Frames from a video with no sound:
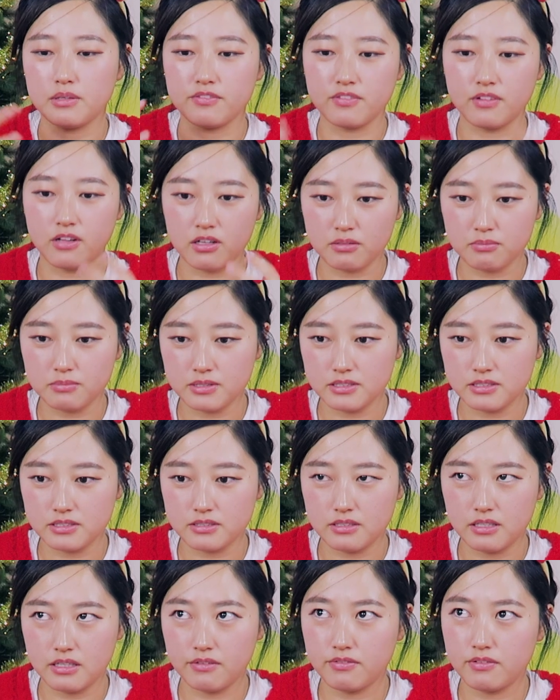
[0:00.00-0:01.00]
I
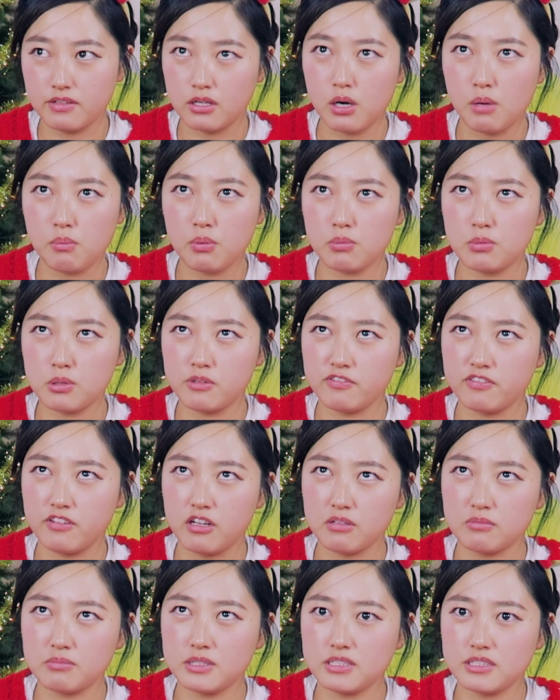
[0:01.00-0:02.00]
Vlogmas. I have a couple more
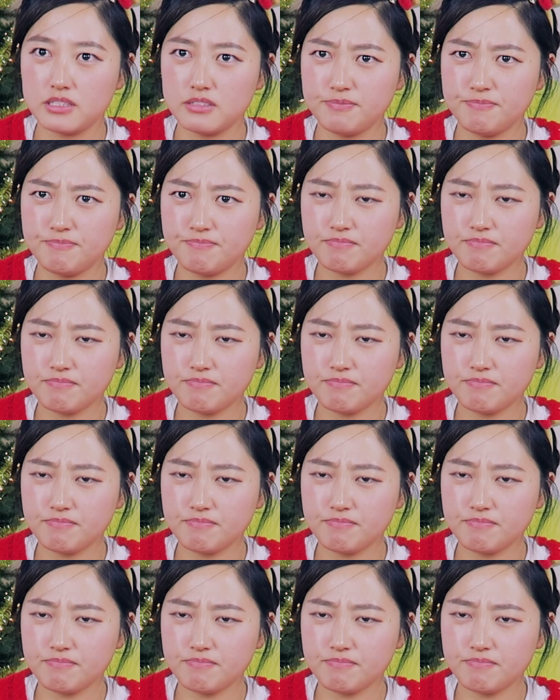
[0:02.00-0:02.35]
Vlogmas,